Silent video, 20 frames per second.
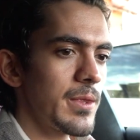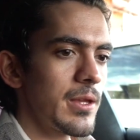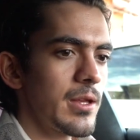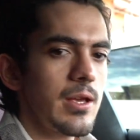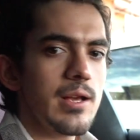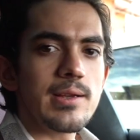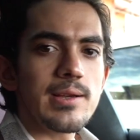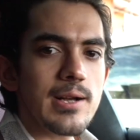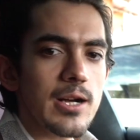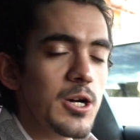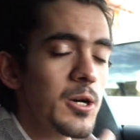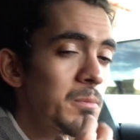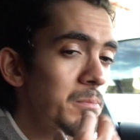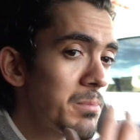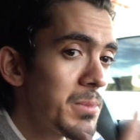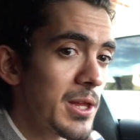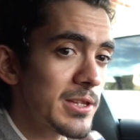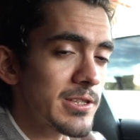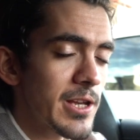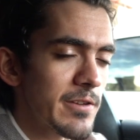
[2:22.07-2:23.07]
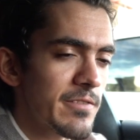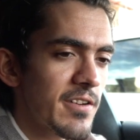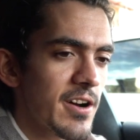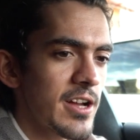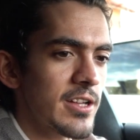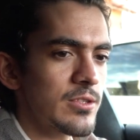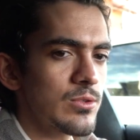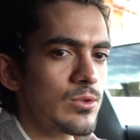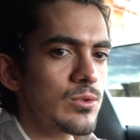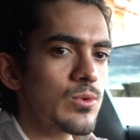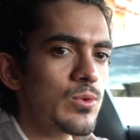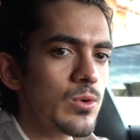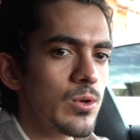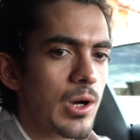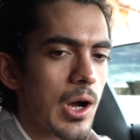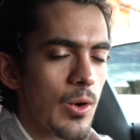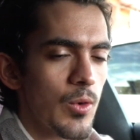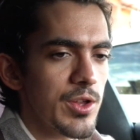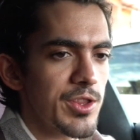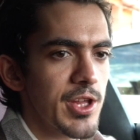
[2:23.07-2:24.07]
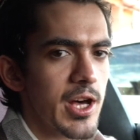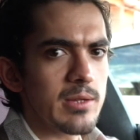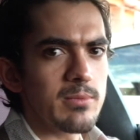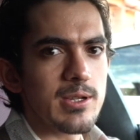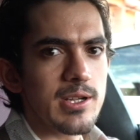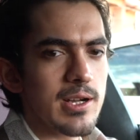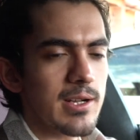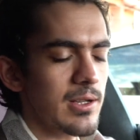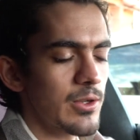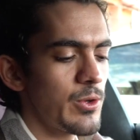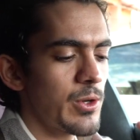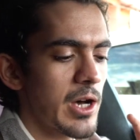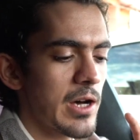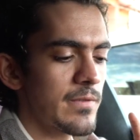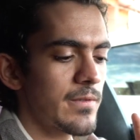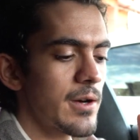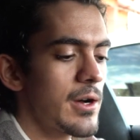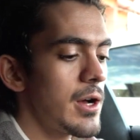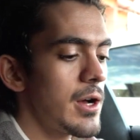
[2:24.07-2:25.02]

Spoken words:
It's completely fine to go with that because you have